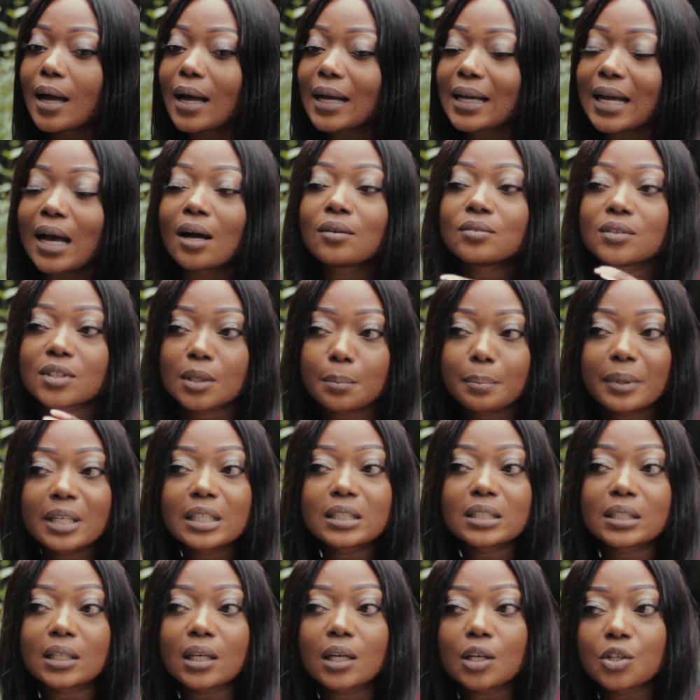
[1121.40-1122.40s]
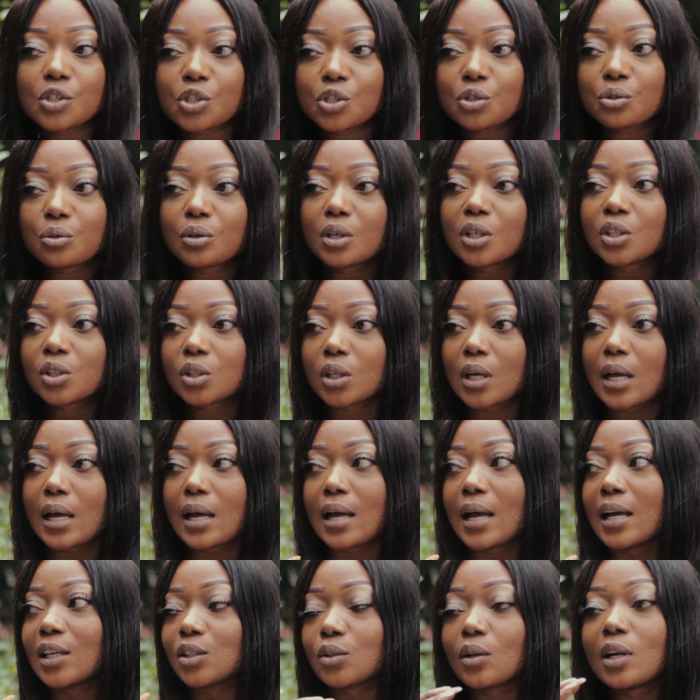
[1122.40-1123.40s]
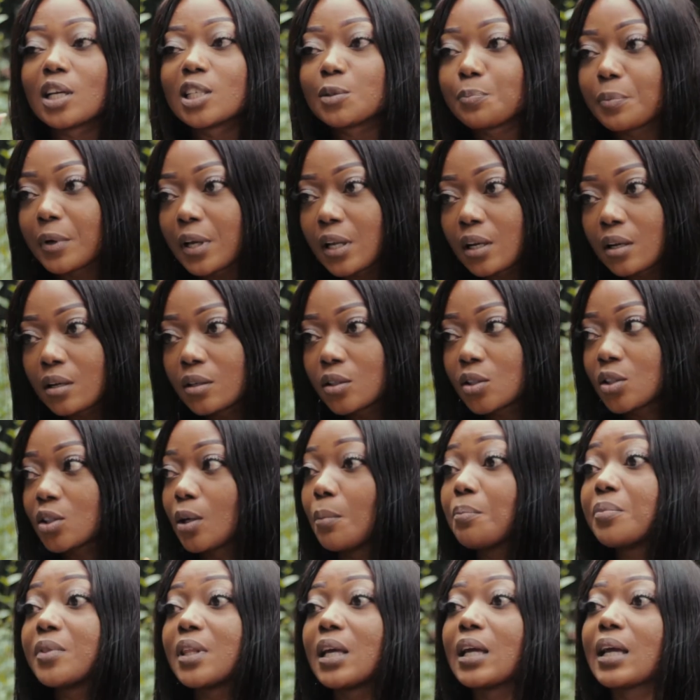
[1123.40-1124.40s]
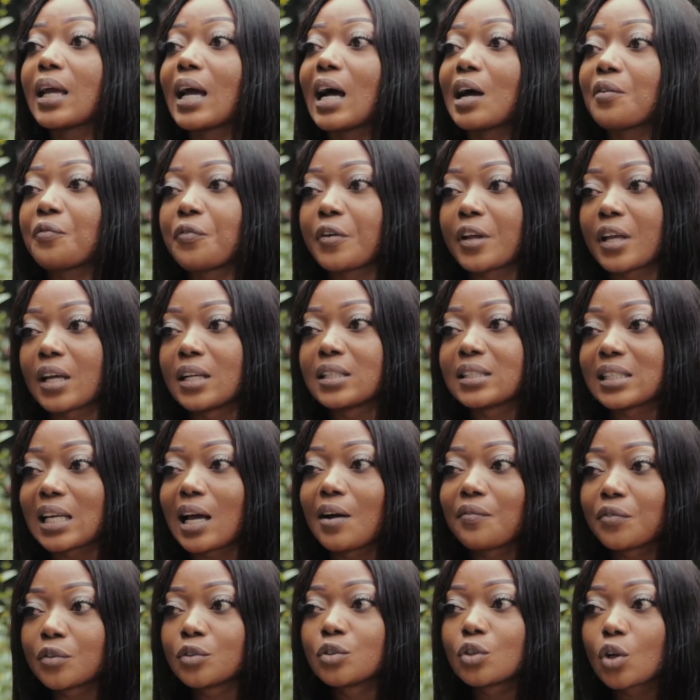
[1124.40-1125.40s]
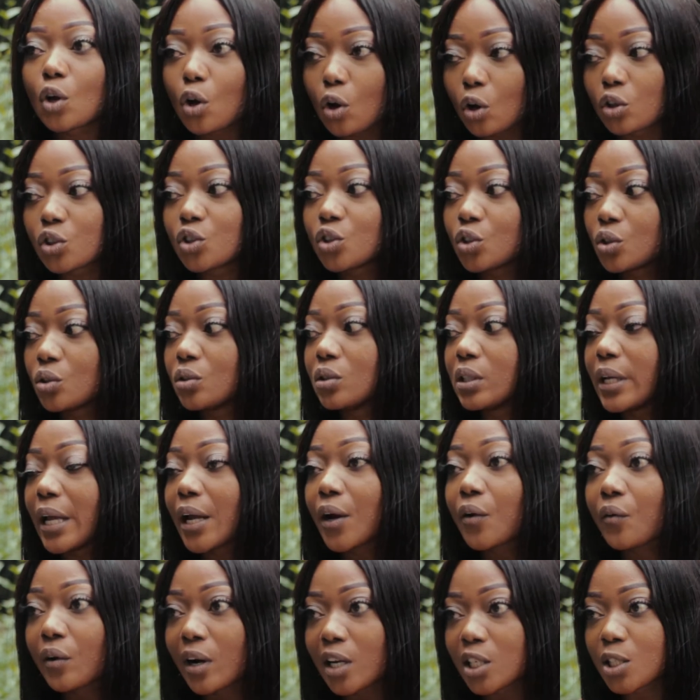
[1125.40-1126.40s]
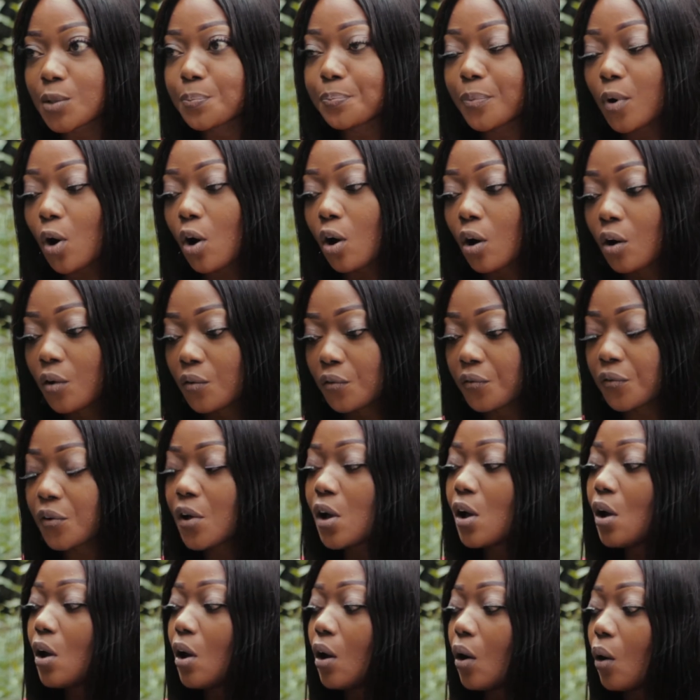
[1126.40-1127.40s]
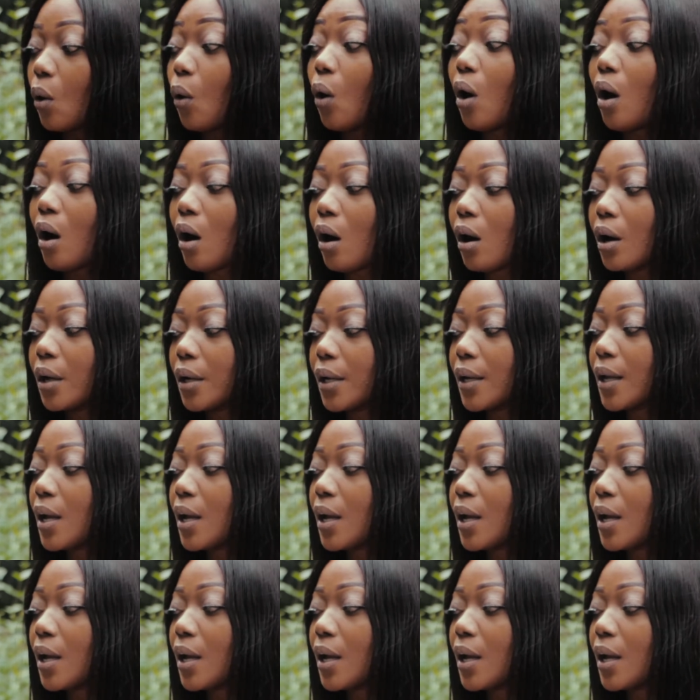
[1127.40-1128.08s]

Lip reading: accountability issue has always been something Africans haven't gotten a grasp of or on,